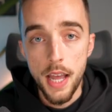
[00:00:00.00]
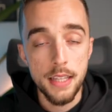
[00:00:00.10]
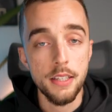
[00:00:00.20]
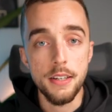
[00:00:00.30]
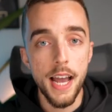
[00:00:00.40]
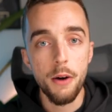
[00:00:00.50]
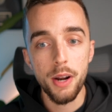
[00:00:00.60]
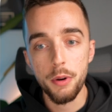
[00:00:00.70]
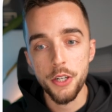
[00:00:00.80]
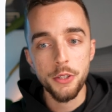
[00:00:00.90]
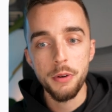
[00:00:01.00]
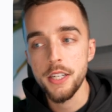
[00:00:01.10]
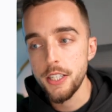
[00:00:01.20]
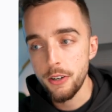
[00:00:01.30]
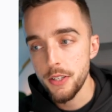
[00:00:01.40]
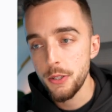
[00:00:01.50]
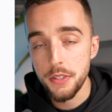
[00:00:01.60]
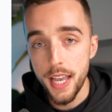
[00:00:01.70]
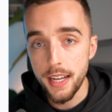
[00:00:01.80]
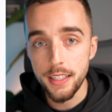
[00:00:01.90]
And so now what I want to do right here is do
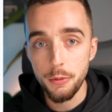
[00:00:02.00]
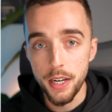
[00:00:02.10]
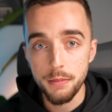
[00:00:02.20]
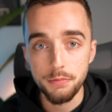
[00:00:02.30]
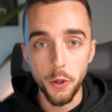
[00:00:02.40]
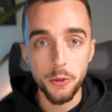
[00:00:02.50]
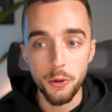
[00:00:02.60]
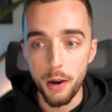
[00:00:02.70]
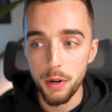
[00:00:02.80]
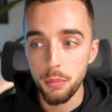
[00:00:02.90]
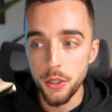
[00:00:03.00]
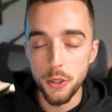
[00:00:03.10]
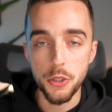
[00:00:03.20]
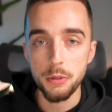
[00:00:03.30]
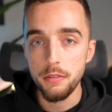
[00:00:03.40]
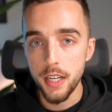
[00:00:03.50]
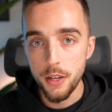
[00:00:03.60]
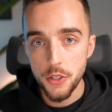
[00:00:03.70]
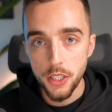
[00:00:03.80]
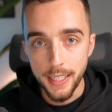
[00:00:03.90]
exactly what I told you. I want to put those three
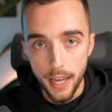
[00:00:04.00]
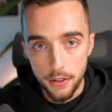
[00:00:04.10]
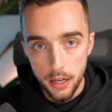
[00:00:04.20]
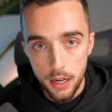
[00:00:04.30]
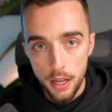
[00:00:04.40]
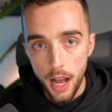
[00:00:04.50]
videos together.